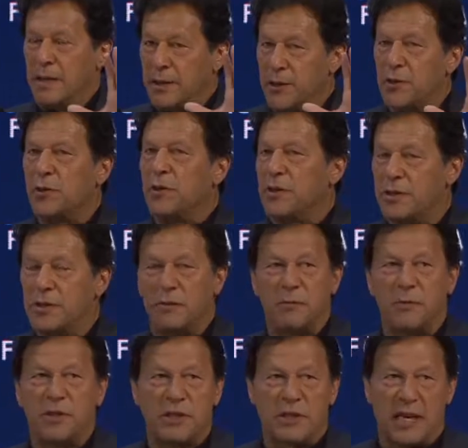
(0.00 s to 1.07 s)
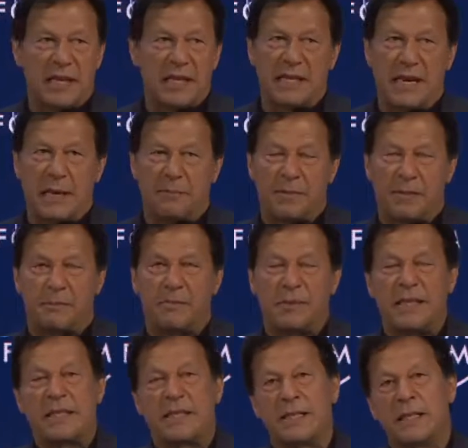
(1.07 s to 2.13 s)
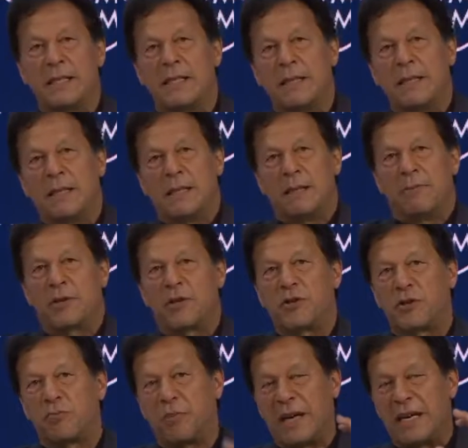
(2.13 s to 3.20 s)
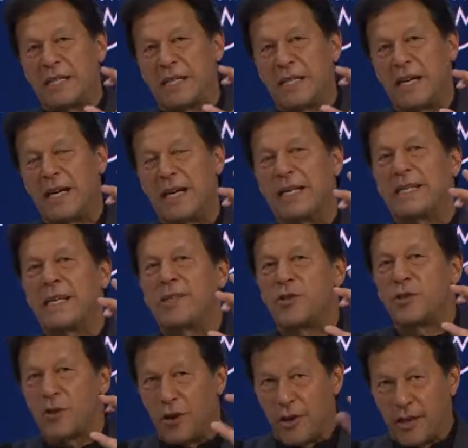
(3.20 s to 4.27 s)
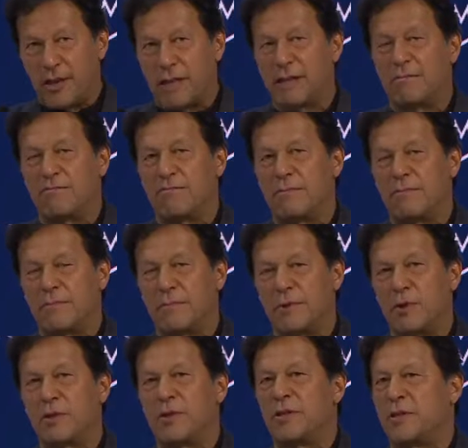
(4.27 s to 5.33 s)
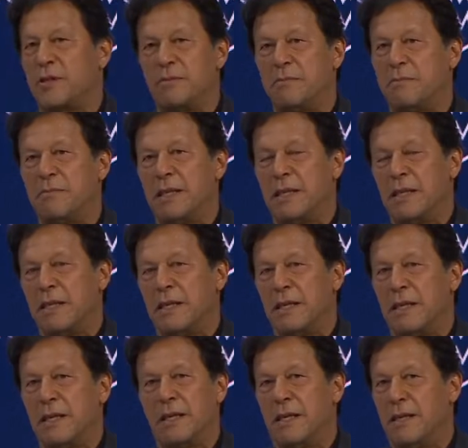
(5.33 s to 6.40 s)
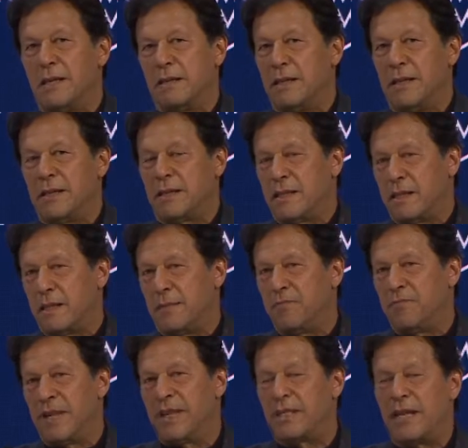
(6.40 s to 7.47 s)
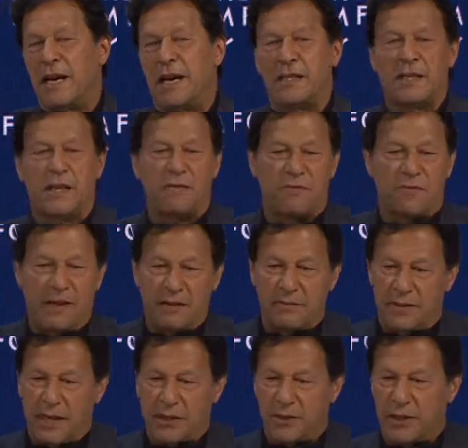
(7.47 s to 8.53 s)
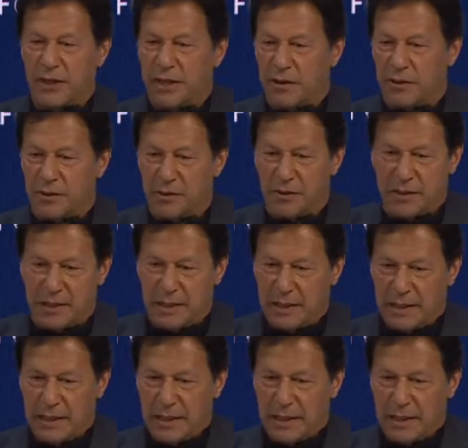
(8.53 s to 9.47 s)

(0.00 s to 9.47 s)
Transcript: in tourism, which is untapped completely. Because Pakistan has historical tourism. It has that 5,000-year-old